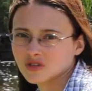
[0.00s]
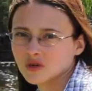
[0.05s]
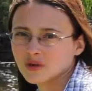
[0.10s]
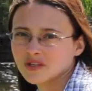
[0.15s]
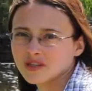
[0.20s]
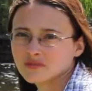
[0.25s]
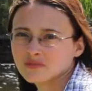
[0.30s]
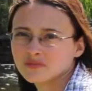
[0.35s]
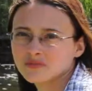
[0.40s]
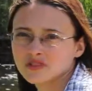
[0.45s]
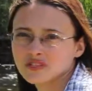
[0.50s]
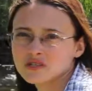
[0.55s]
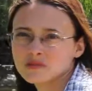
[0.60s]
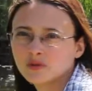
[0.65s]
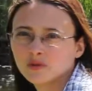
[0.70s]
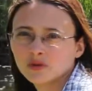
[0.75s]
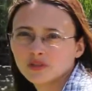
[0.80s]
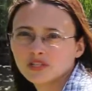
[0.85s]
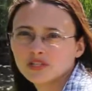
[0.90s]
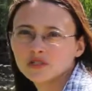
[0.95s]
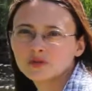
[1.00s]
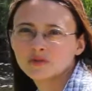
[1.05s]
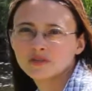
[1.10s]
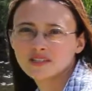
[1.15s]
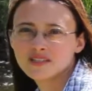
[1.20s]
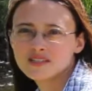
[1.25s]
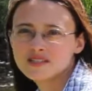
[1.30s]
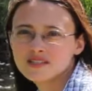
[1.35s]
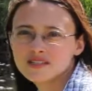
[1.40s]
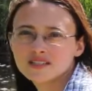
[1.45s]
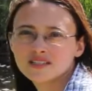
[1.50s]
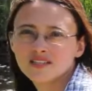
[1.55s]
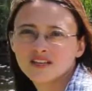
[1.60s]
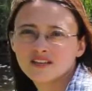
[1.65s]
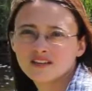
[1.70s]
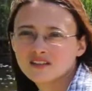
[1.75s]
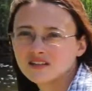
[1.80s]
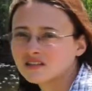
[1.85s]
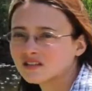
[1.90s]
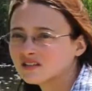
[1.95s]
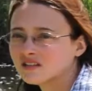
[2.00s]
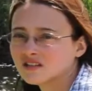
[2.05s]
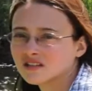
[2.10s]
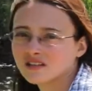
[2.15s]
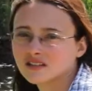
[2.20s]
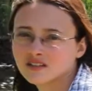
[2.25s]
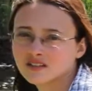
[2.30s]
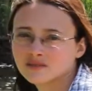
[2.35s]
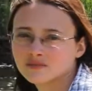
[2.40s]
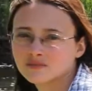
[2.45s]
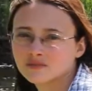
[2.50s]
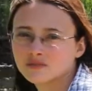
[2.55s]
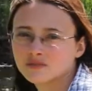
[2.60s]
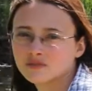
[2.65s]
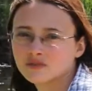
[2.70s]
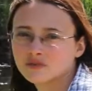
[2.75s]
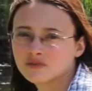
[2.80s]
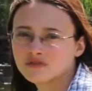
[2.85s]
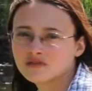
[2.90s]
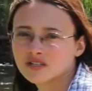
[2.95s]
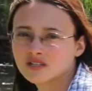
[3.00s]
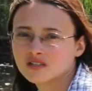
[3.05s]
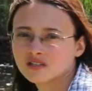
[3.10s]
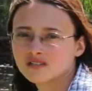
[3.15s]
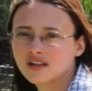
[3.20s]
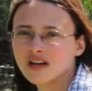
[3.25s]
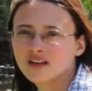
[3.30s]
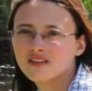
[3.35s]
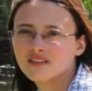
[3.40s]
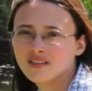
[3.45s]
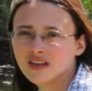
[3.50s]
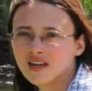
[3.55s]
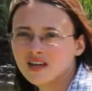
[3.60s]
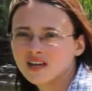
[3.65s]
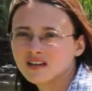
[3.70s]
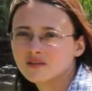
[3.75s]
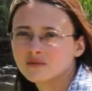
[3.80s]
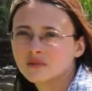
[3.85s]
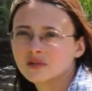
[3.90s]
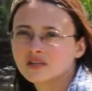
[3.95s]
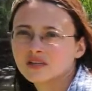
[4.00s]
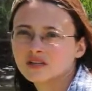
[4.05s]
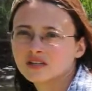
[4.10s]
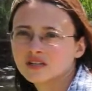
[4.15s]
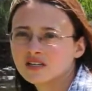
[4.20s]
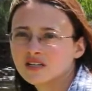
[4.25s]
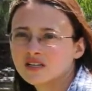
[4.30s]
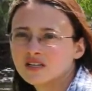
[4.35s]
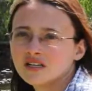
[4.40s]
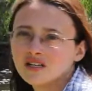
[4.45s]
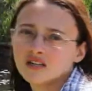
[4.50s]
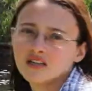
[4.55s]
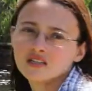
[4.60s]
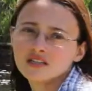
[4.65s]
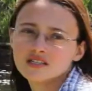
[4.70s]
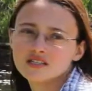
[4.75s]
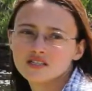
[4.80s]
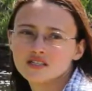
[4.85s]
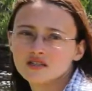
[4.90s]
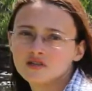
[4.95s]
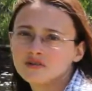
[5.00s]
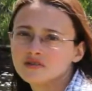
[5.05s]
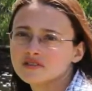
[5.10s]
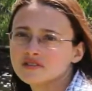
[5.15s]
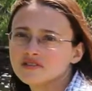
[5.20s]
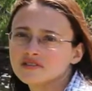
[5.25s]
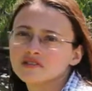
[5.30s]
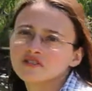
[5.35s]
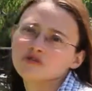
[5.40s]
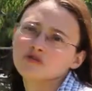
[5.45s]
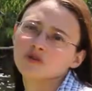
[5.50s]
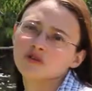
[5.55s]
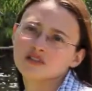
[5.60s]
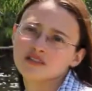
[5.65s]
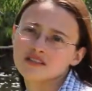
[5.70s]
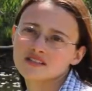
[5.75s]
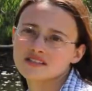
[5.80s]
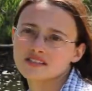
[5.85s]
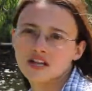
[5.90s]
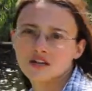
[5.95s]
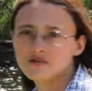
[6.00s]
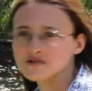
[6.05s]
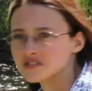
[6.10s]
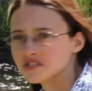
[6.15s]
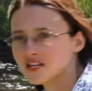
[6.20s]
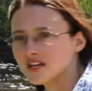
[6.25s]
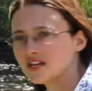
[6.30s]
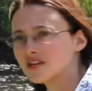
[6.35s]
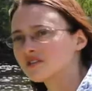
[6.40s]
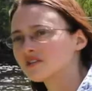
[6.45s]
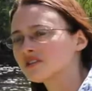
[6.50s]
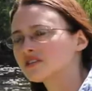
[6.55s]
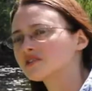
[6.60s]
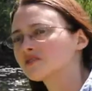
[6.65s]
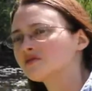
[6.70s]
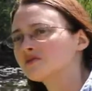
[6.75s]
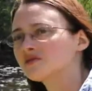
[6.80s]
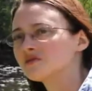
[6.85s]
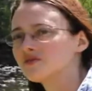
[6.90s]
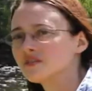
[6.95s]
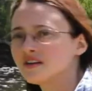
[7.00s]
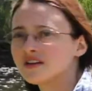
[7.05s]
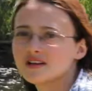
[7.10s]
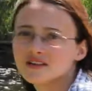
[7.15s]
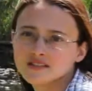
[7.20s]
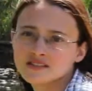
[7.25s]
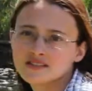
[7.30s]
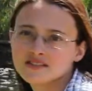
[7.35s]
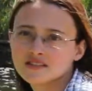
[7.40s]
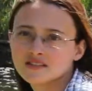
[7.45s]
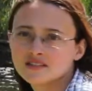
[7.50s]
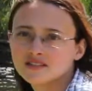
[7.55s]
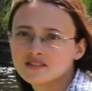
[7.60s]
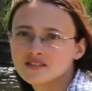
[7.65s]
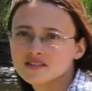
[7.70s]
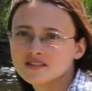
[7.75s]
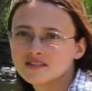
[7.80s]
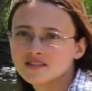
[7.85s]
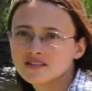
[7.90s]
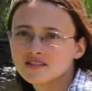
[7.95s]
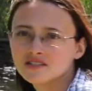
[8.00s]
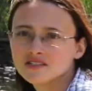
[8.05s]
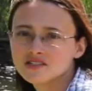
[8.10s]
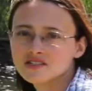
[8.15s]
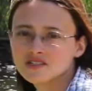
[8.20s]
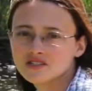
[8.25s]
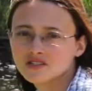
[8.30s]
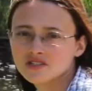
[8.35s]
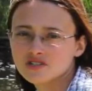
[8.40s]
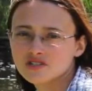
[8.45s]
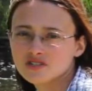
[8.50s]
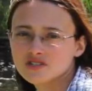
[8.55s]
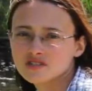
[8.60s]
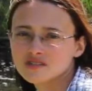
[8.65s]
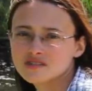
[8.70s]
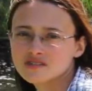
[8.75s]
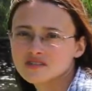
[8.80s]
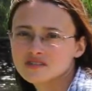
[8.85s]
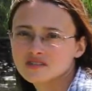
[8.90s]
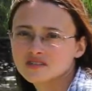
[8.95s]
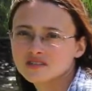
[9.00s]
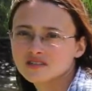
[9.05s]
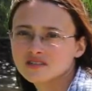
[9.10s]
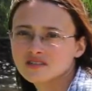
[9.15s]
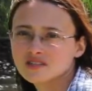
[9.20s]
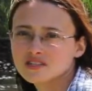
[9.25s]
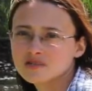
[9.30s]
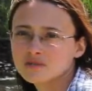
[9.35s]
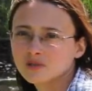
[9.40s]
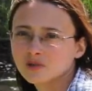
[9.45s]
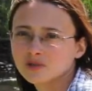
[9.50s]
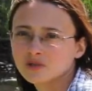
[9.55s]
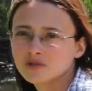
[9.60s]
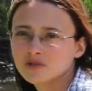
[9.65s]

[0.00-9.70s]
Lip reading: Going and exploring new places together. We've done a lot of that where, let's go and explore this town today, or let's go do this, and just little excursions and explore